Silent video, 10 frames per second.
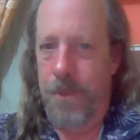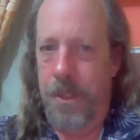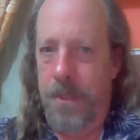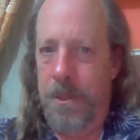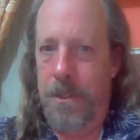
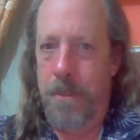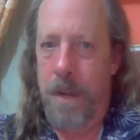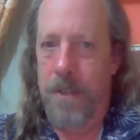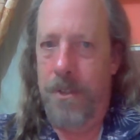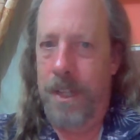see which
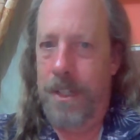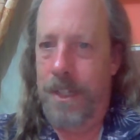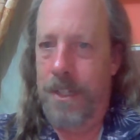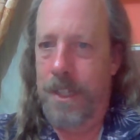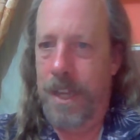bus I
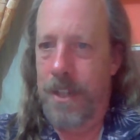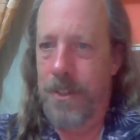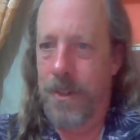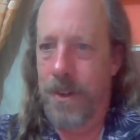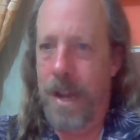need to
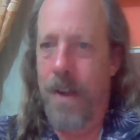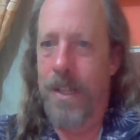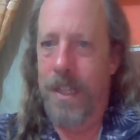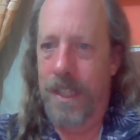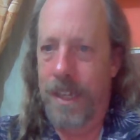catch or how
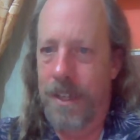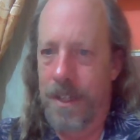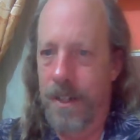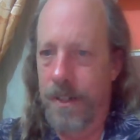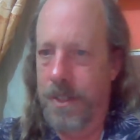I can get
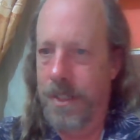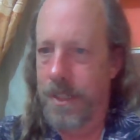there to see